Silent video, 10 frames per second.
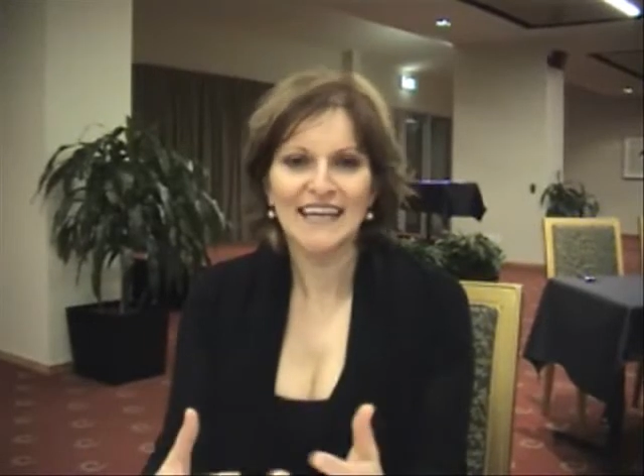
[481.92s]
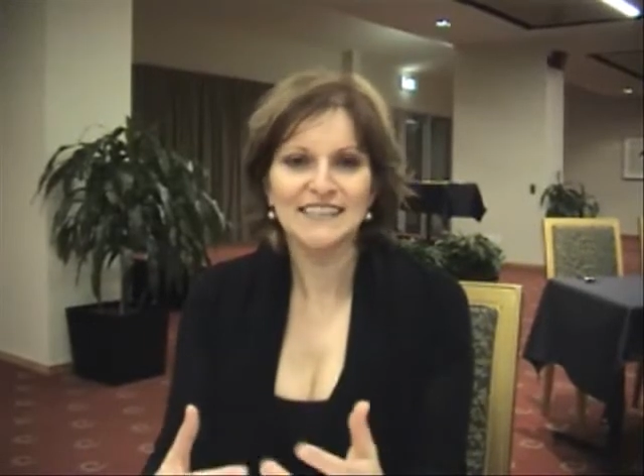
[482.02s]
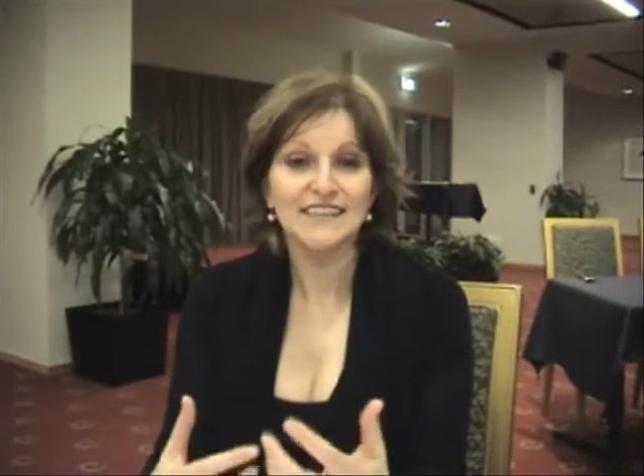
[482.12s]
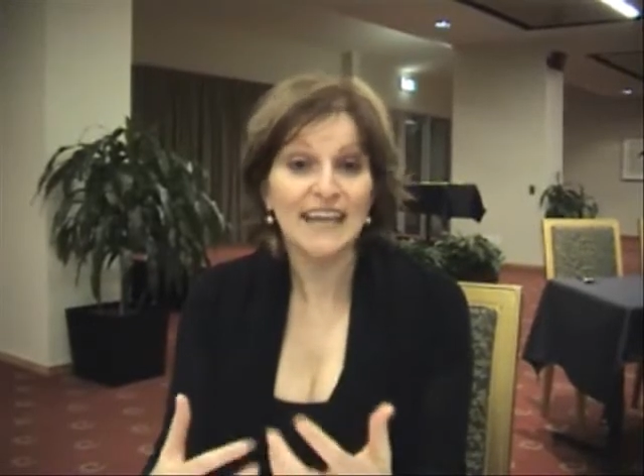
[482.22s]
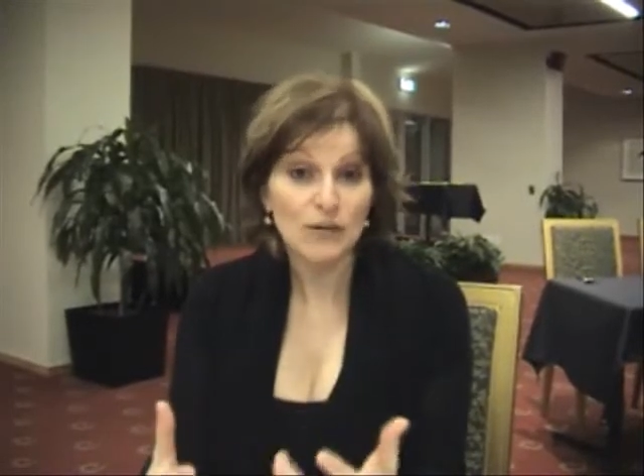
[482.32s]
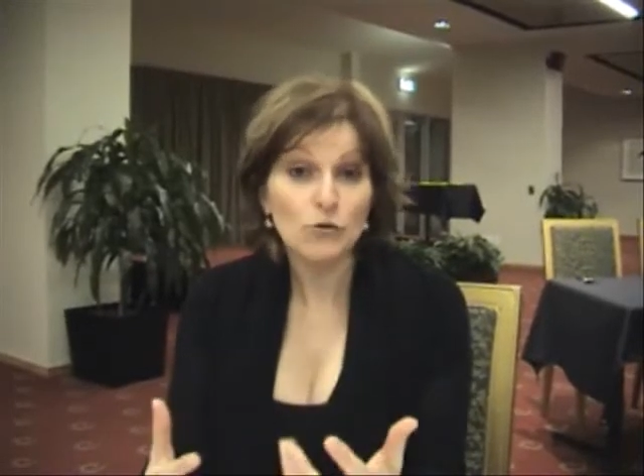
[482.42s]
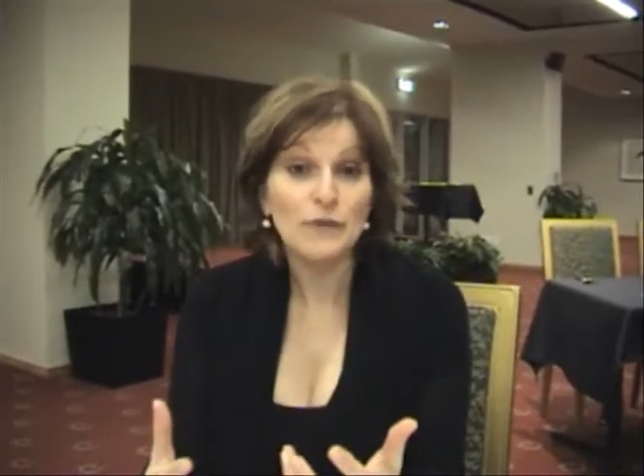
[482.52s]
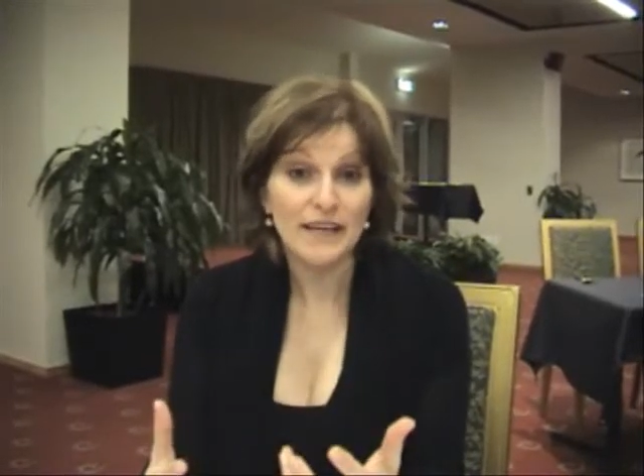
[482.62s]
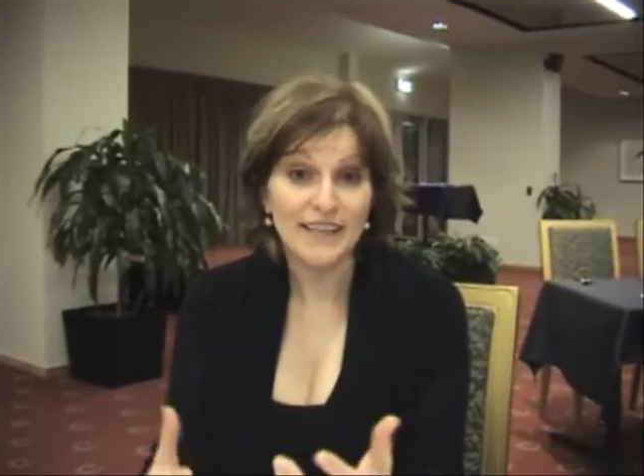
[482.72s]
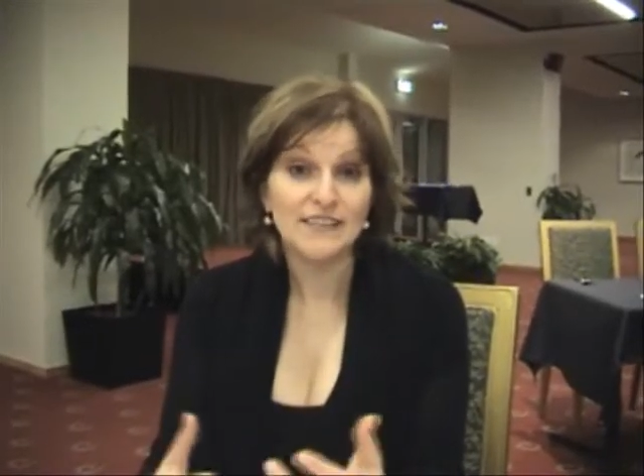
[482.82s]
and they will
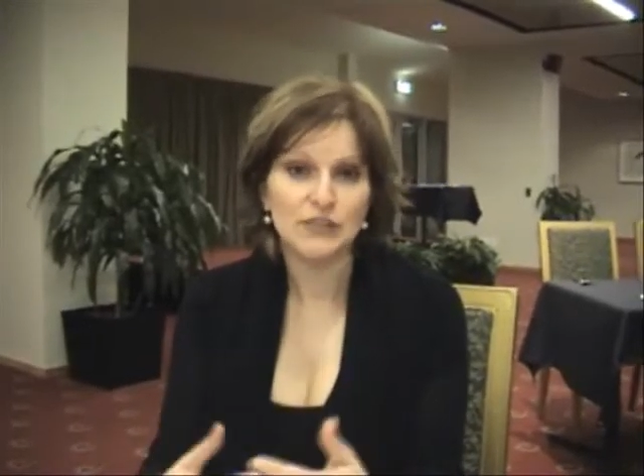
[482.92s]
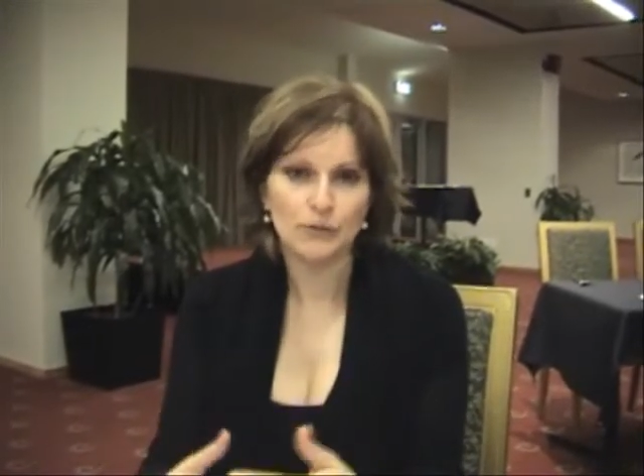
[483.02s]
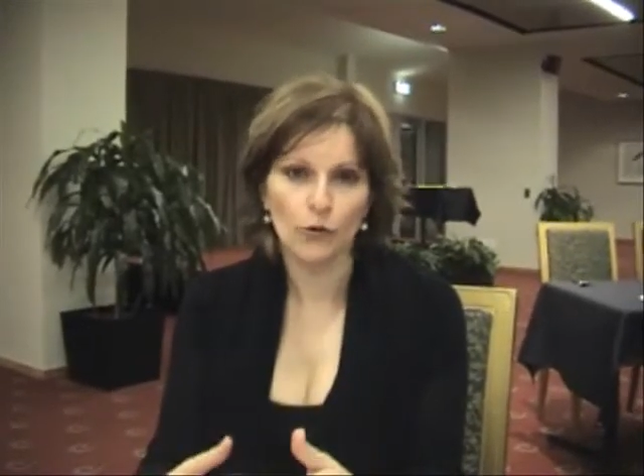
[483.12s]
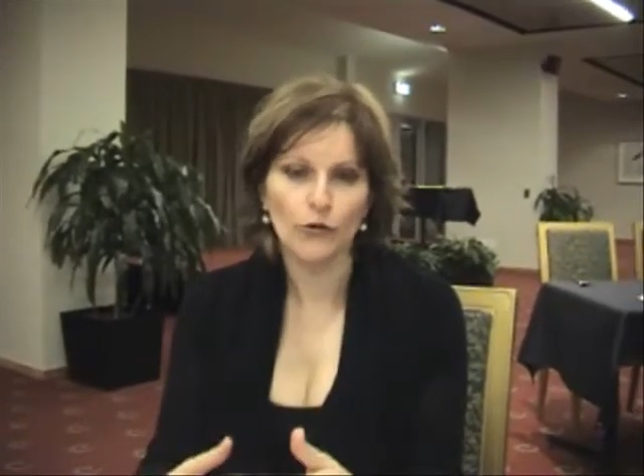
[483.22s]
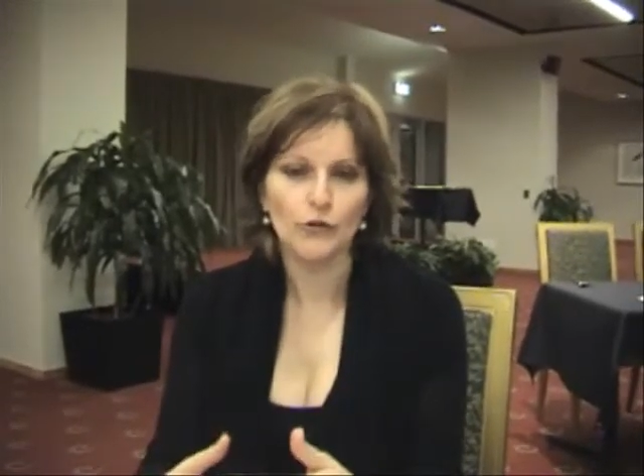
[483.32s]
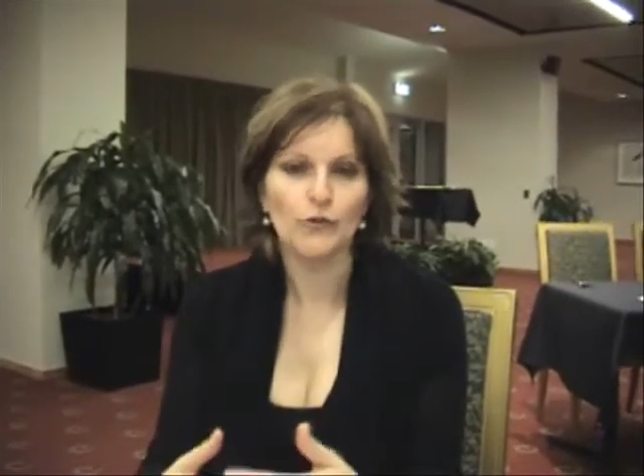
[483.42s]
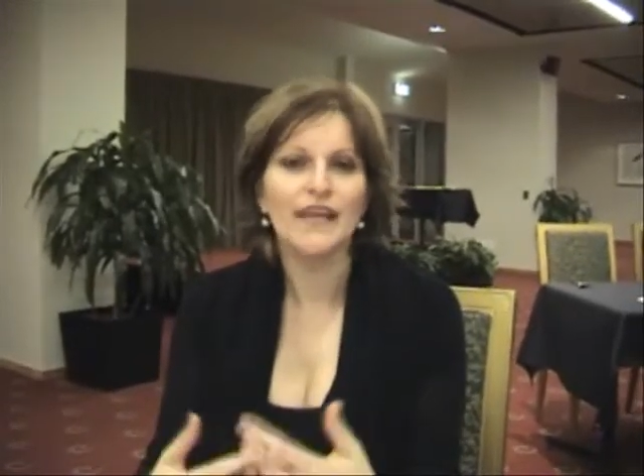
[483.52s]
be there to support you.